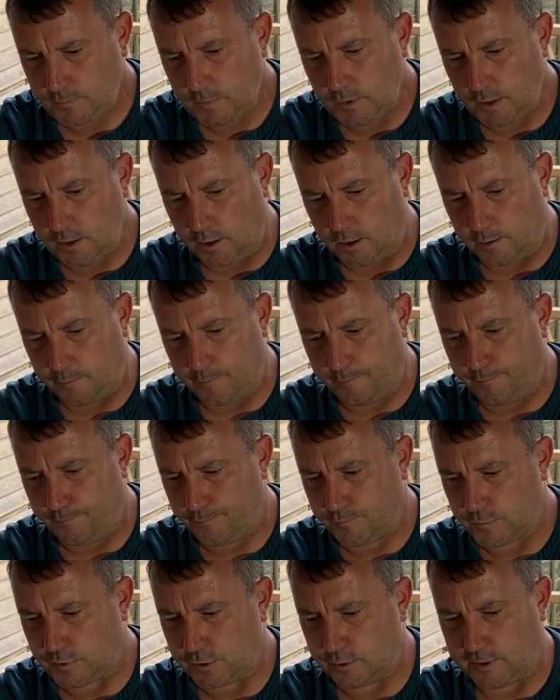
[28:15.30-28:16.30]

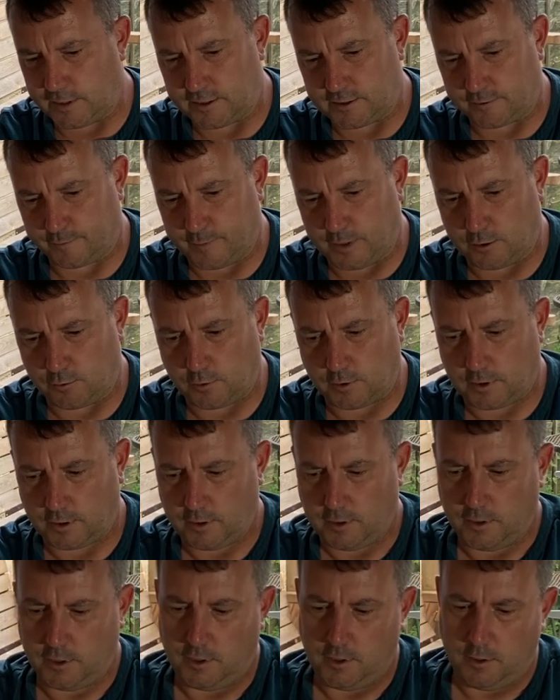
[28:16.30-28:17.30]
of milk,
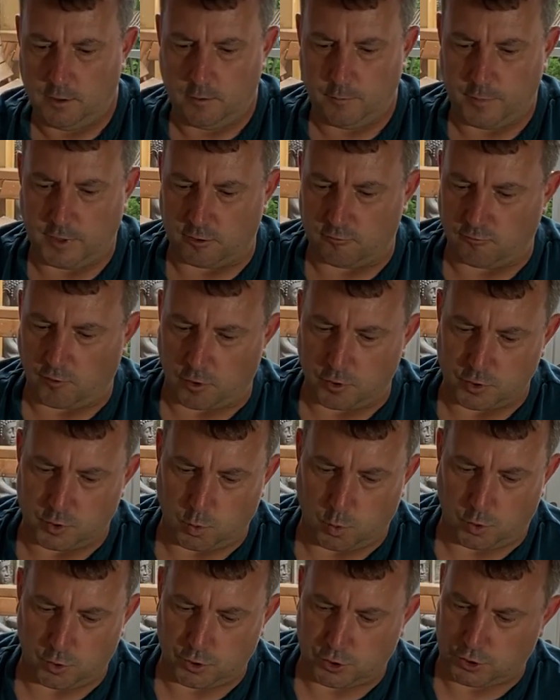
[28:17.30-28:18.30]
bit of rice
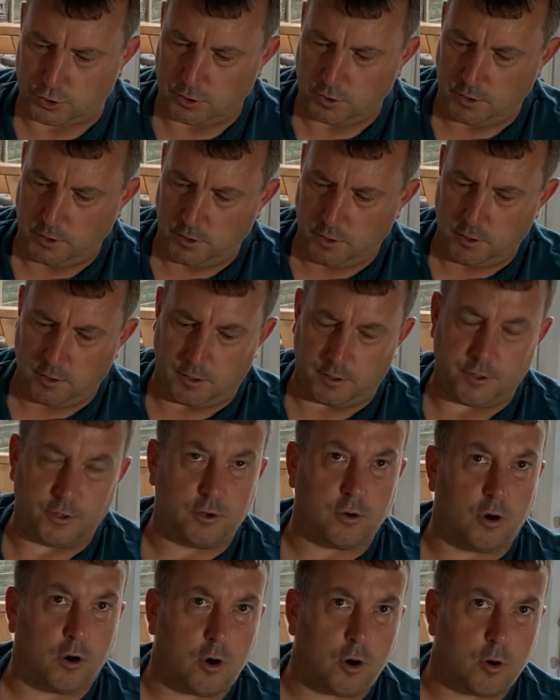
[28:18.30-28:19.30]
wash, and you've
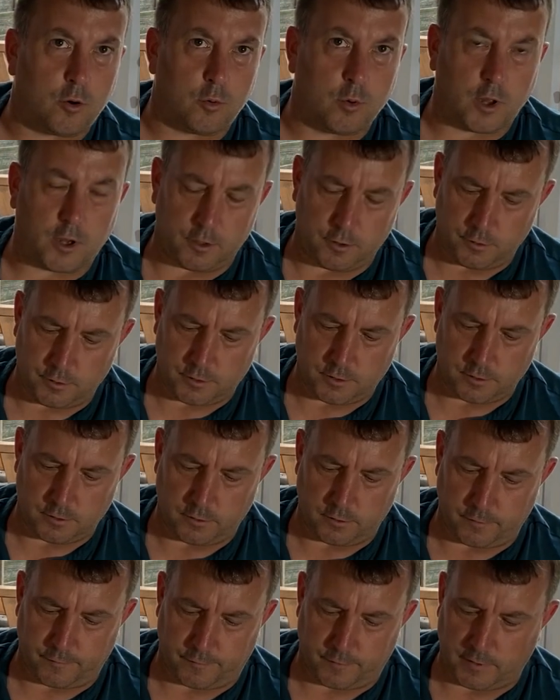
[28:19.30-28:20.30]
got a whole load
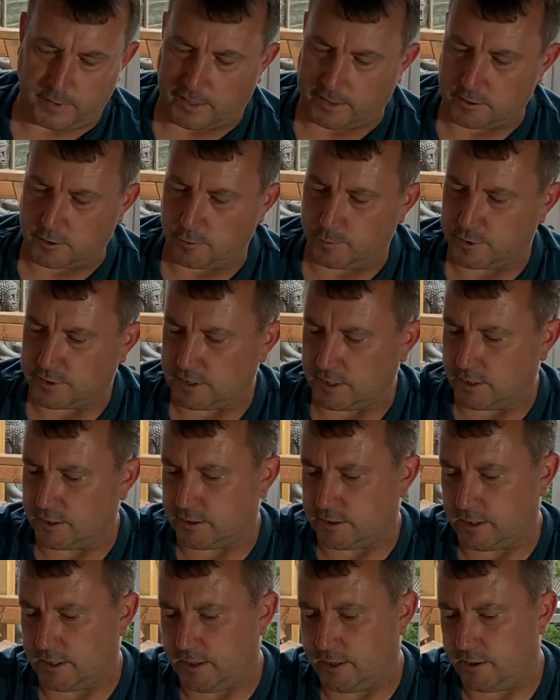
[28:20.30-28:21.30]
of Lactobacillus
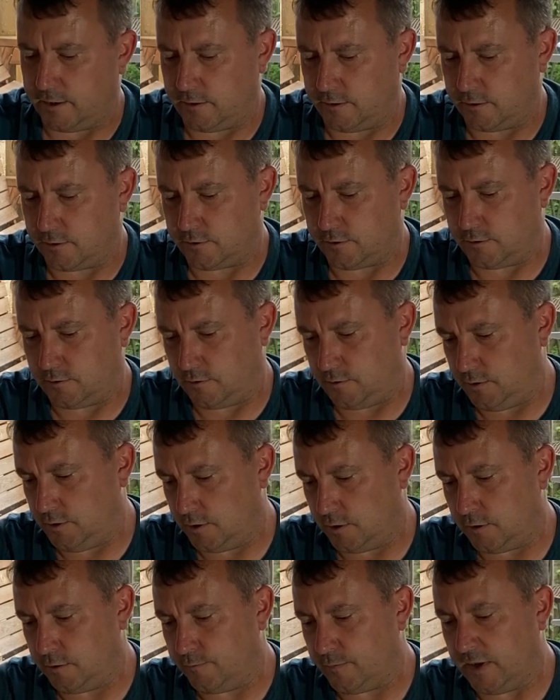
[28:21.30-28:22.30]
there that, you
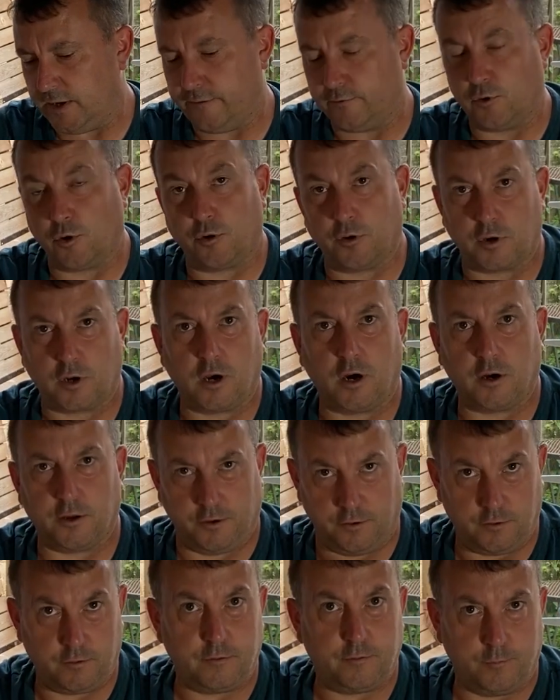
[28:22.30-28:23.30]
know, even on a
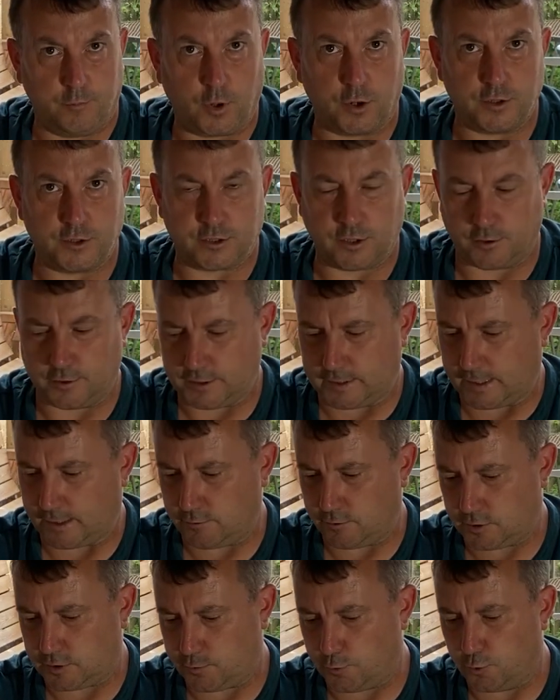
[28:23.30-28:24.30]
garden my size down the
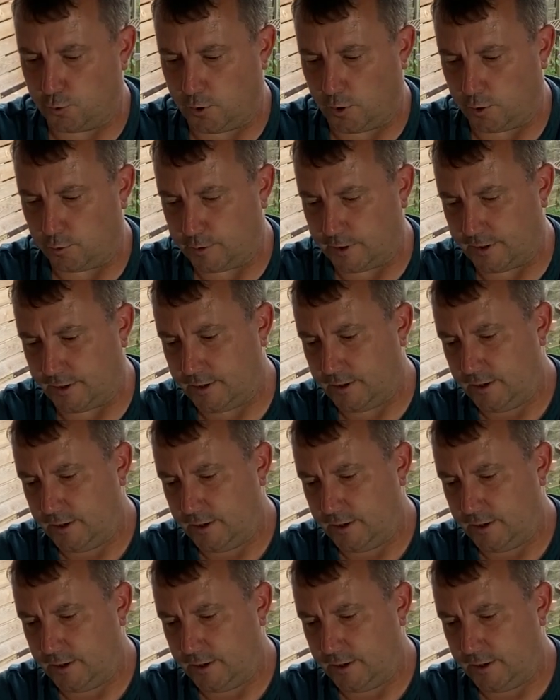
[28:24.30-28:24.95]
Smallholding,